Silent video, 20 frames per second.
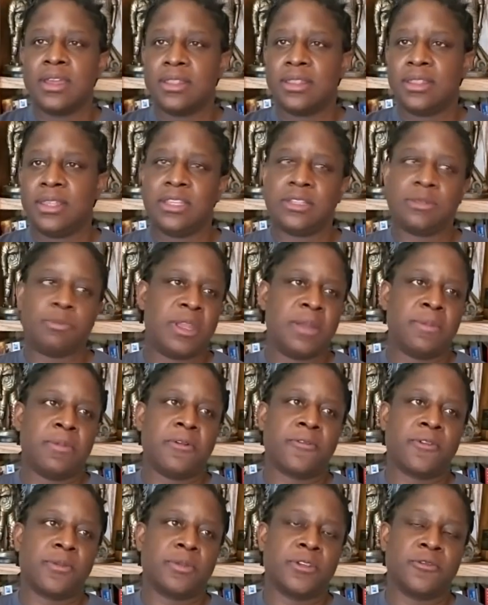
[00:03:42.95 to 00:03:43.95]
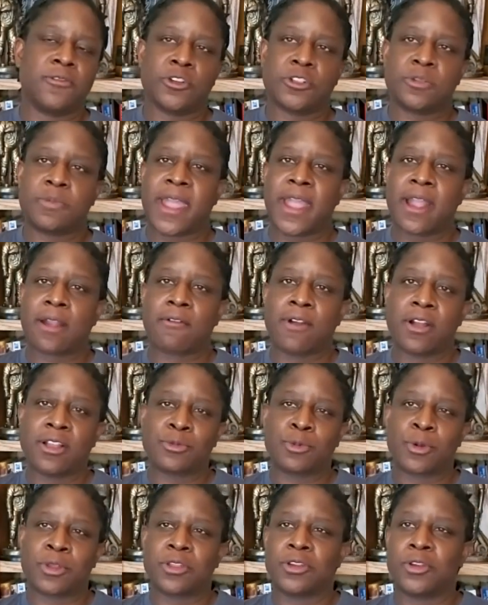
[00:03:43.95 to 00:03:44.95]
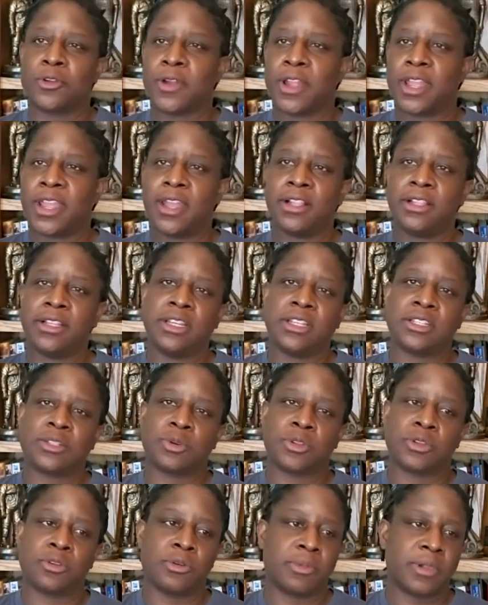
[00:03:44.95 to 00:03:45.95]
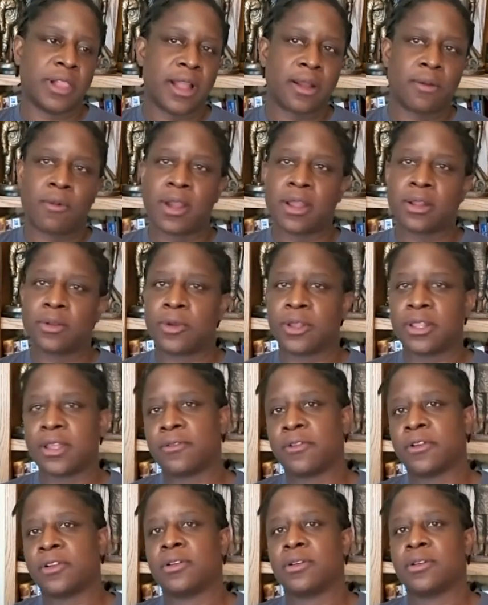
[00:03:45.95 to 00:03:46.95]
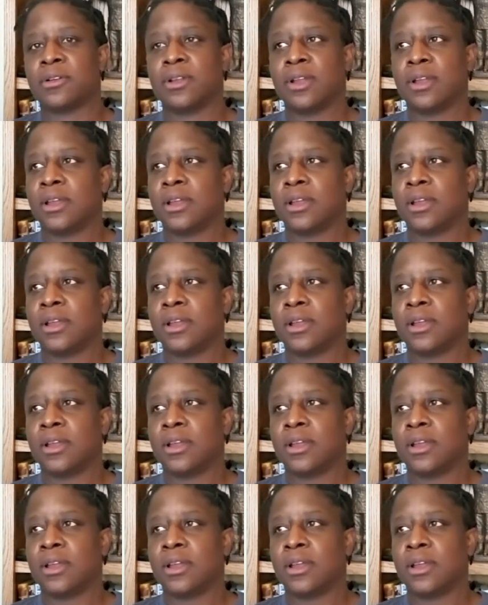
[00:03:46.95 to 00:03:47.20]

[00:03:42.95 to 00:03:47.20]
these people from diverse backgrounds, whether you were aliens, whether you're black, white, or whatever